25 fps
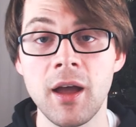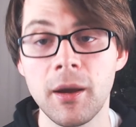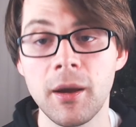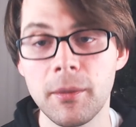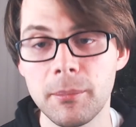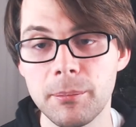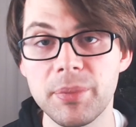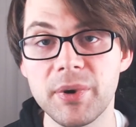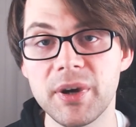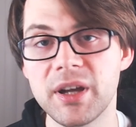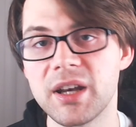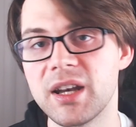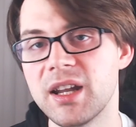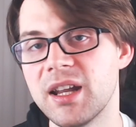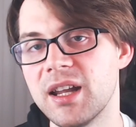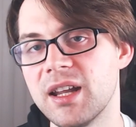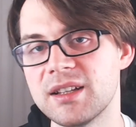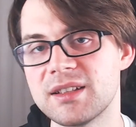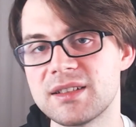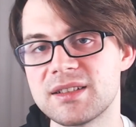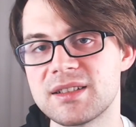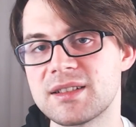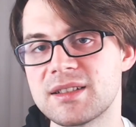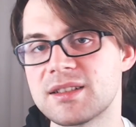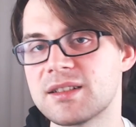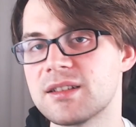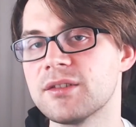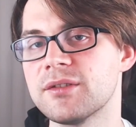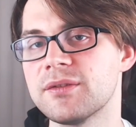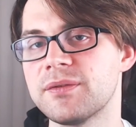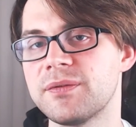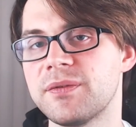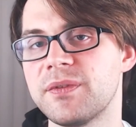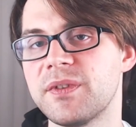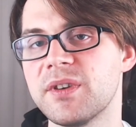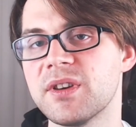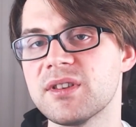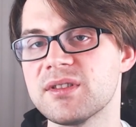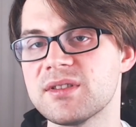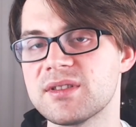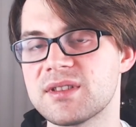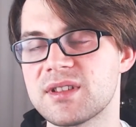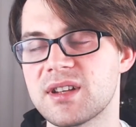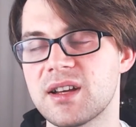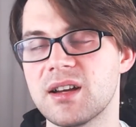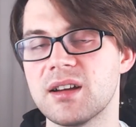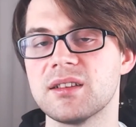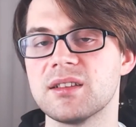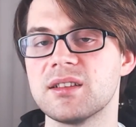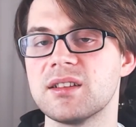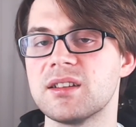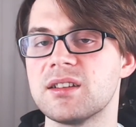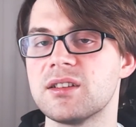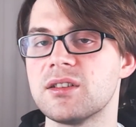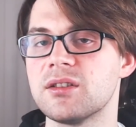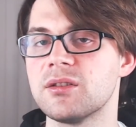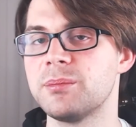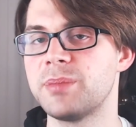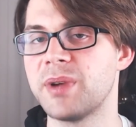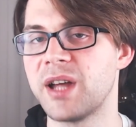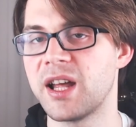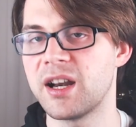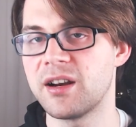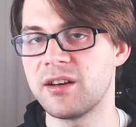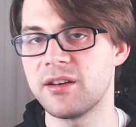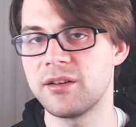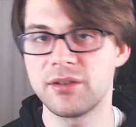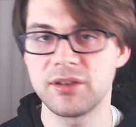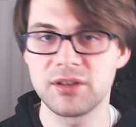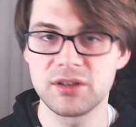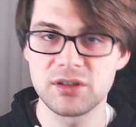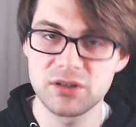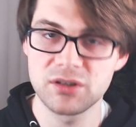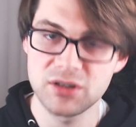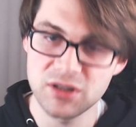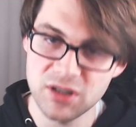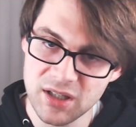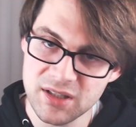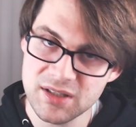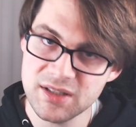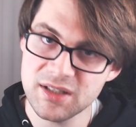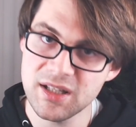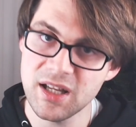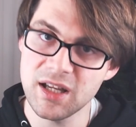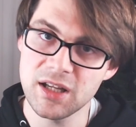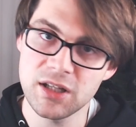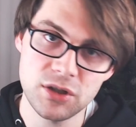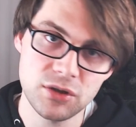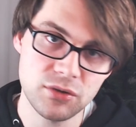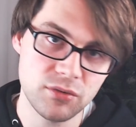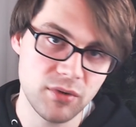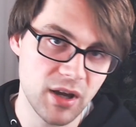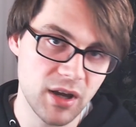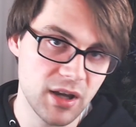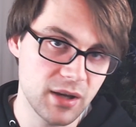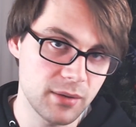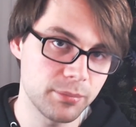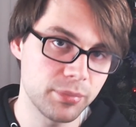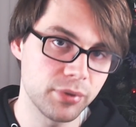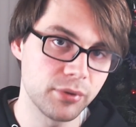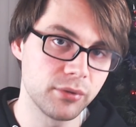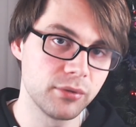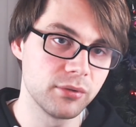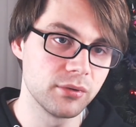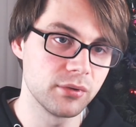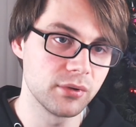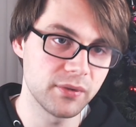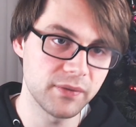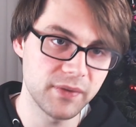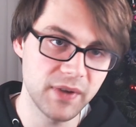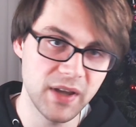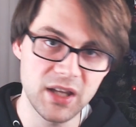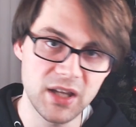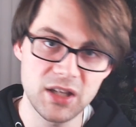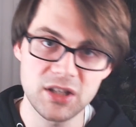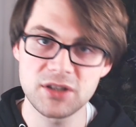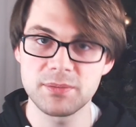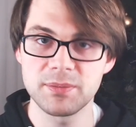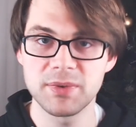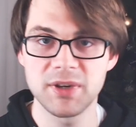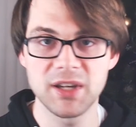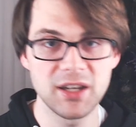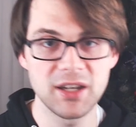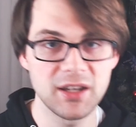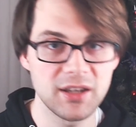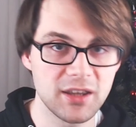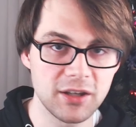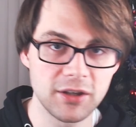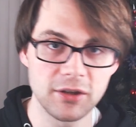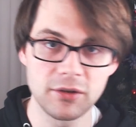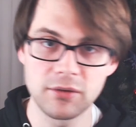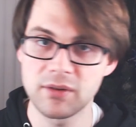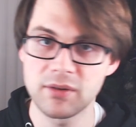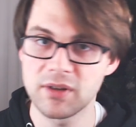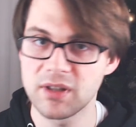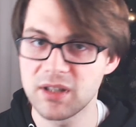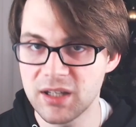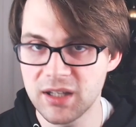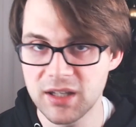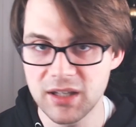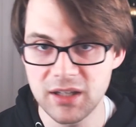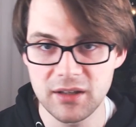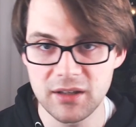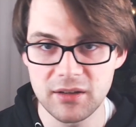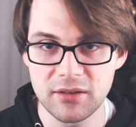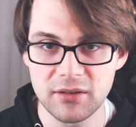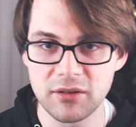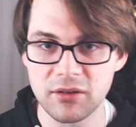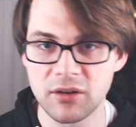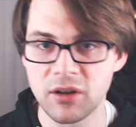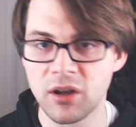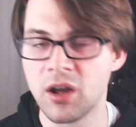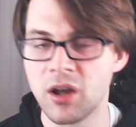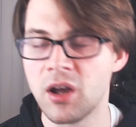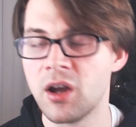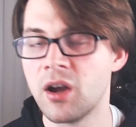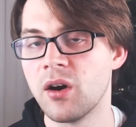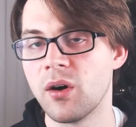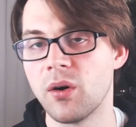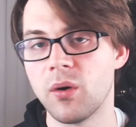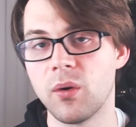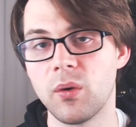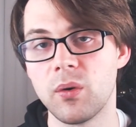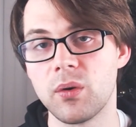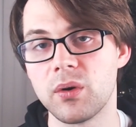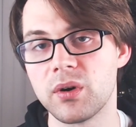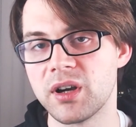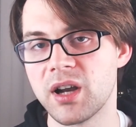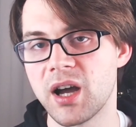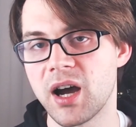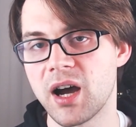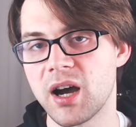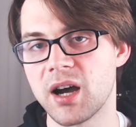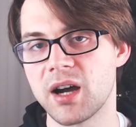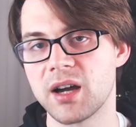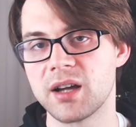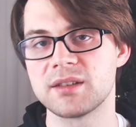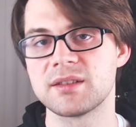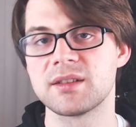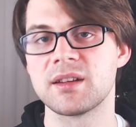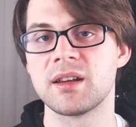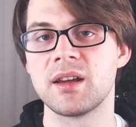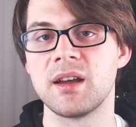But it still feels a little better than just a straight pool of HP that you can heal or not.